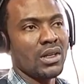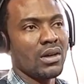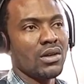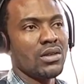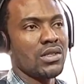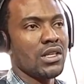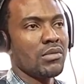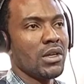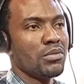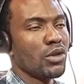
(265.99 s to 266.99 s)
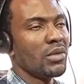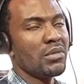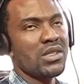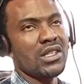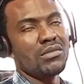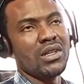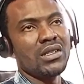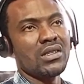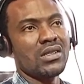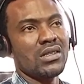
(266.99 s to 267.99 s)
Now, the problem
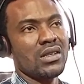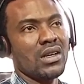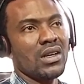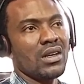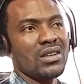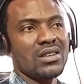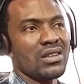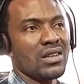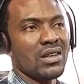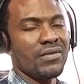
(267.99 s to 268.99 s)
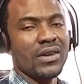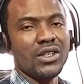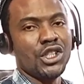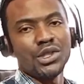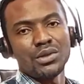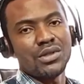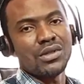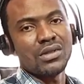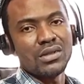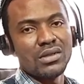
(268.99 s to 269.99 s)
statement is a very short